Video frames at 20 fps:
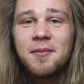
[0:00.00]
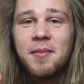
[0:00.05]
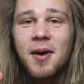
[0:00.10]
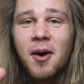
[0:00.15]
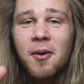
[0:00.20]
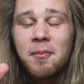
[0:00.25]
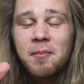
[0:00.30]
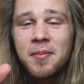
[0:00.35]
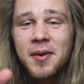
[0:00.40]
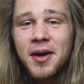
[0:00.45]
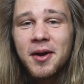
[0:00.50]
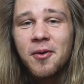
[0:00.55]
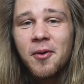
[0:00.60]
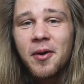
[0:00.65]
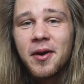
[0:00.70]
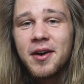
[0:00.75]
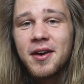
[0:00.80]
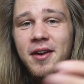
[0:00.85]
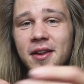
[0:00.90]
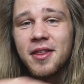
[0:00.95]
about
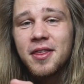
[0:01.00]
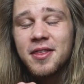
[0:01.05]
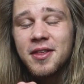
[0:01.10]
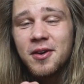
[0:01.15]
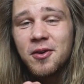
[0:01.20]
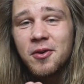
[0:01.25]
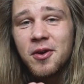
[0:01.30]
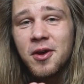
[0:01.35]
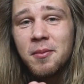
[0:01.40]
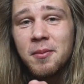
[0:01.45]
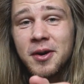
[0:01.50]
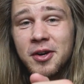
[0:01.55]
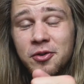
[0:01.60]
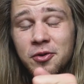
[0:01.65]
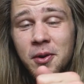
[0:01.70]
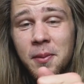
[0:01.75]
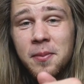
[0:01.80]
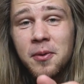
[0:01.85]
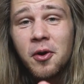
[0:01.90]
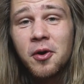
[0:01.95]
Bitcoin and Ethereum and
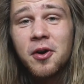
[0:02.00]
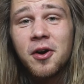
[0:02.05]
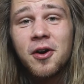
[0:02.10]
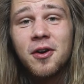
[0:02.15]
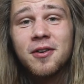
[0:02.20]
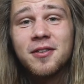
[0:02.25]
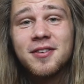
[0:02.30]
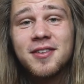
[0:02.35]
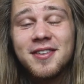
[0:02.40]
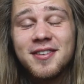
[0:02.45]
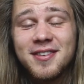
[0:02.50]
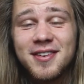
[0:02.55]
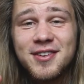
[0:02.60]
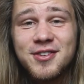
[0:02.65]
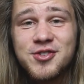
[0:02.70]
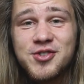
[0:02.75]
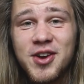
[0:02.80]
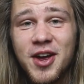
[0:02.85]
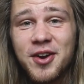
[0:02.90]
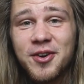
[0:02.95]
cryptocurrencies
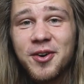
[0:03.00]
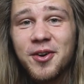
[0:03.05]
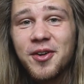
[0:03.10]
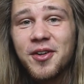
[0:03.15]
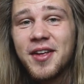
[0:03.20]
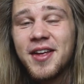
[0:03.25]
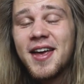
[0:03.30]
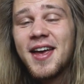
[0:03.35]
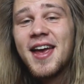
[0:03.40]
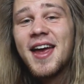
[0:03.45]
in general.